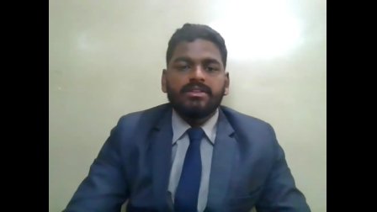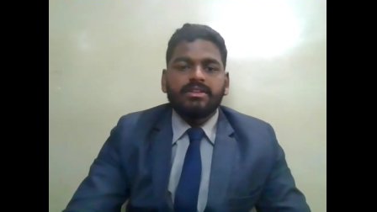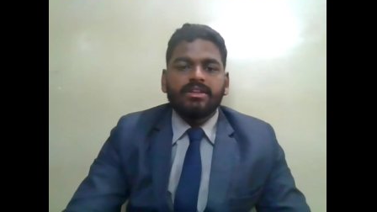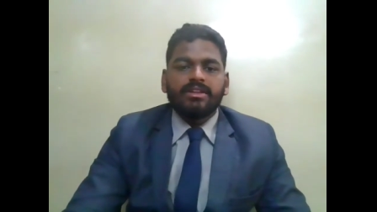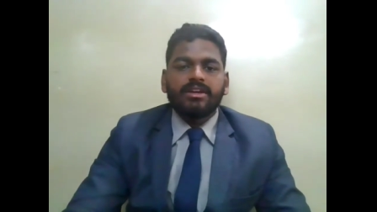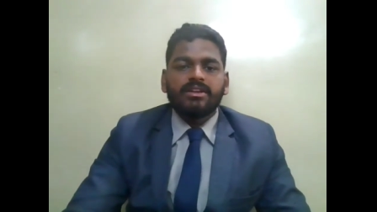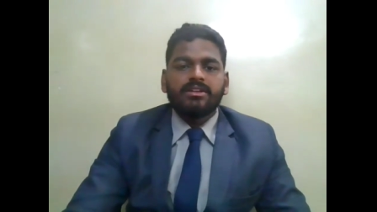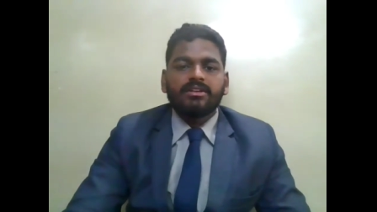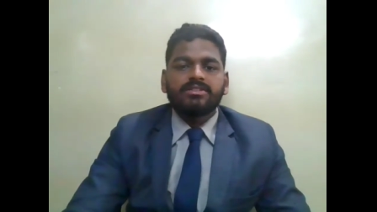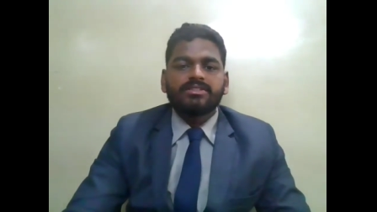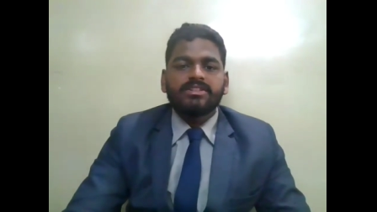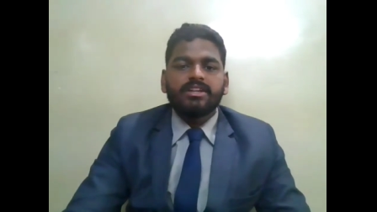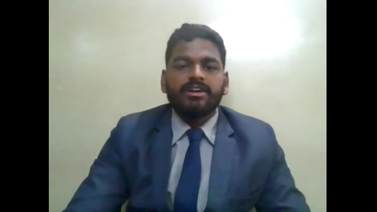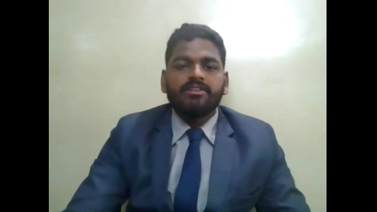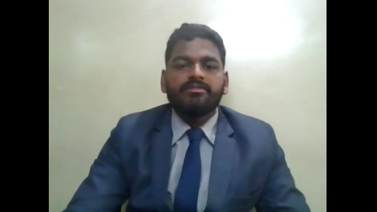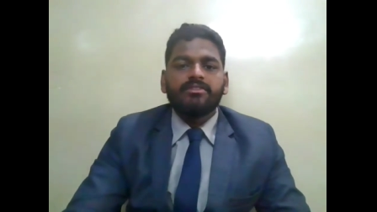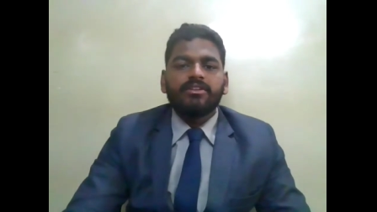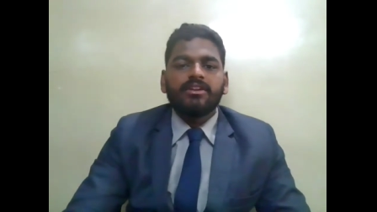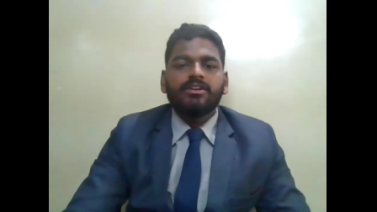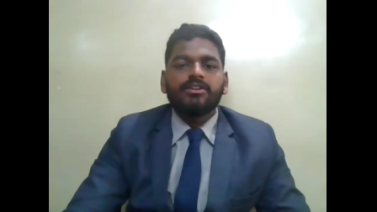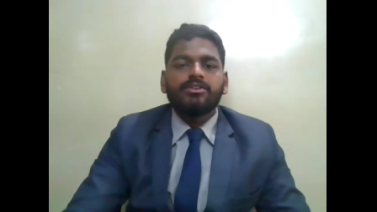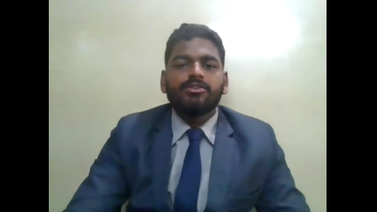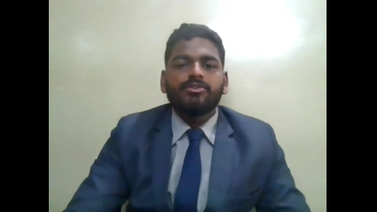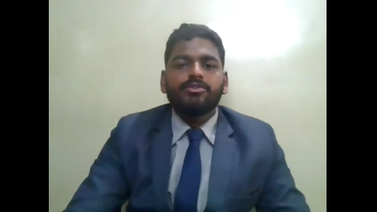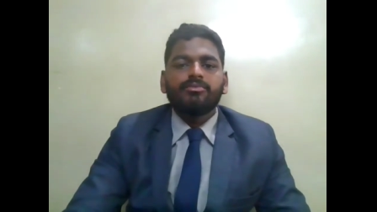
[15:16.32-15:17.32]
There are
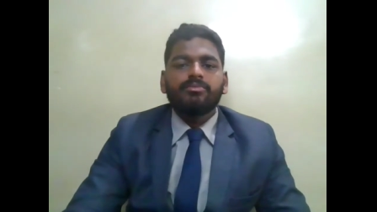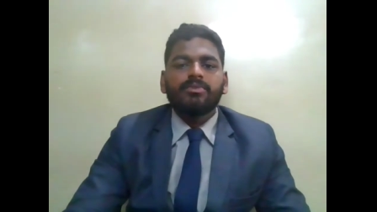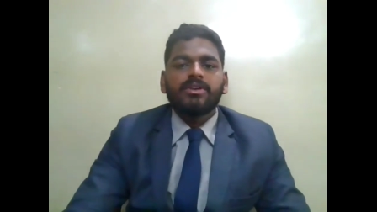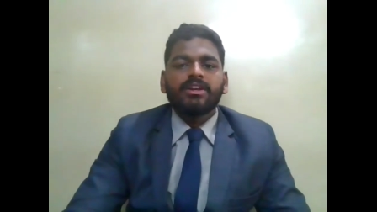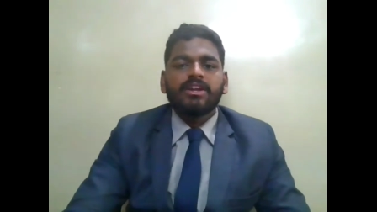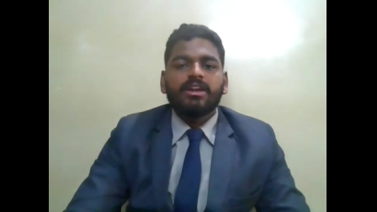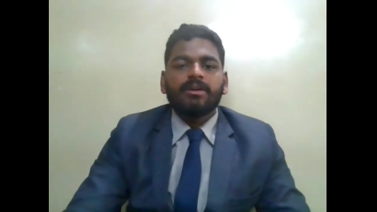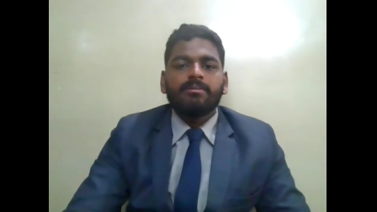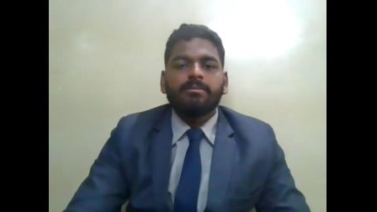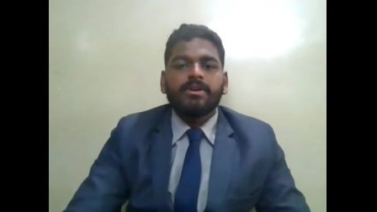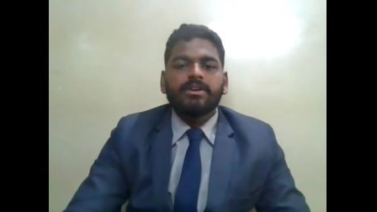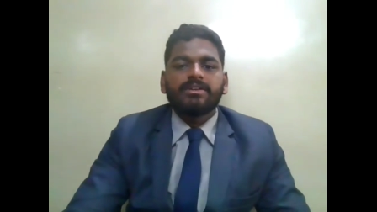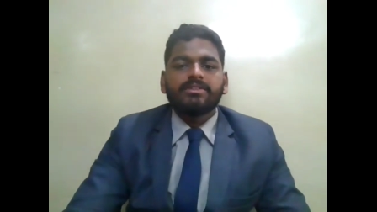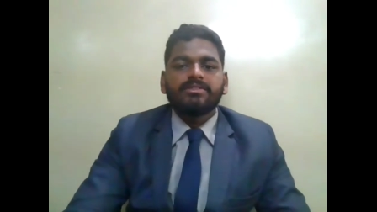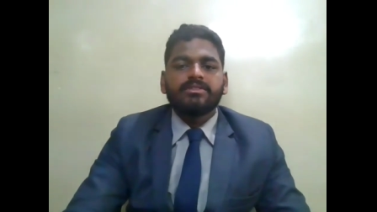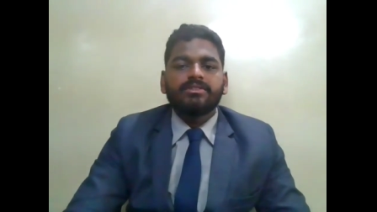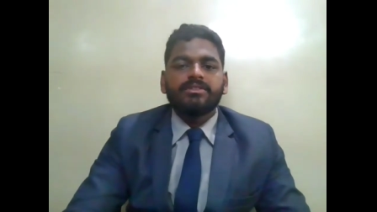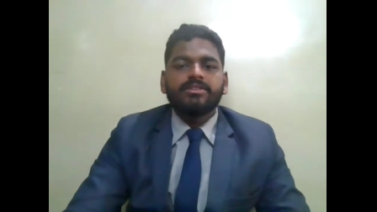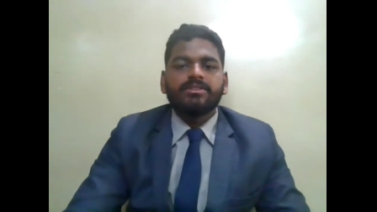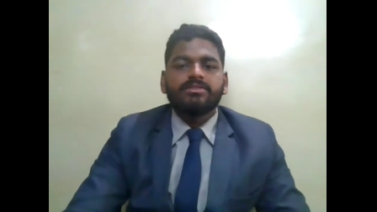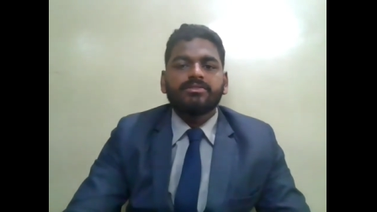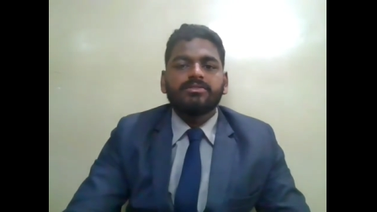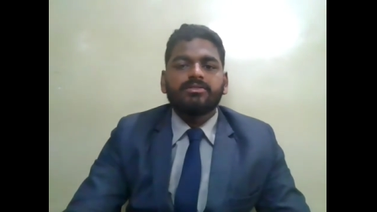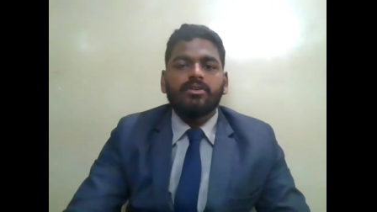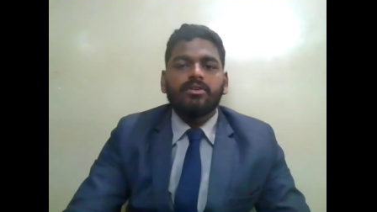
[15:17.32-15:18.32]
several human
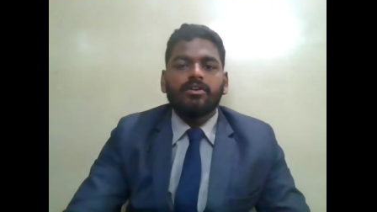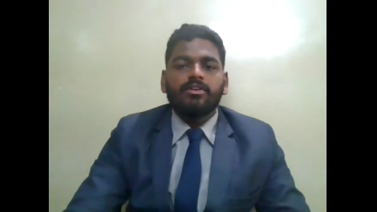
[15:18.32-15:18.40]
capacities